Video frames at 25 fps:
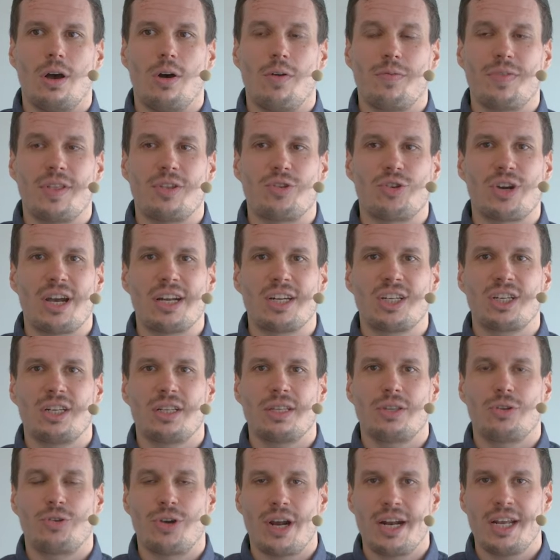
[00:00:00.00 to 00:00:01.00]
of the tra
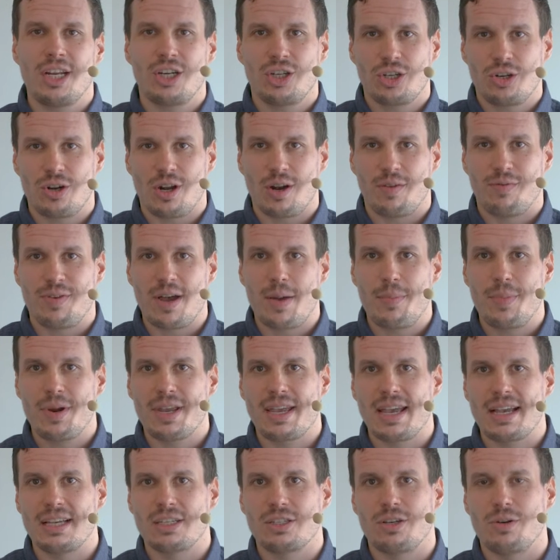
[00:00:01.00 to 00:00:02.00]
traditional
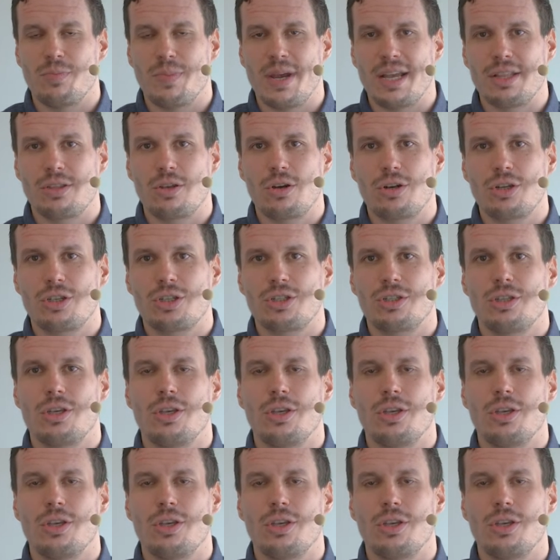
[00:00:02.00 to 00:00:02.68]
fabrication methods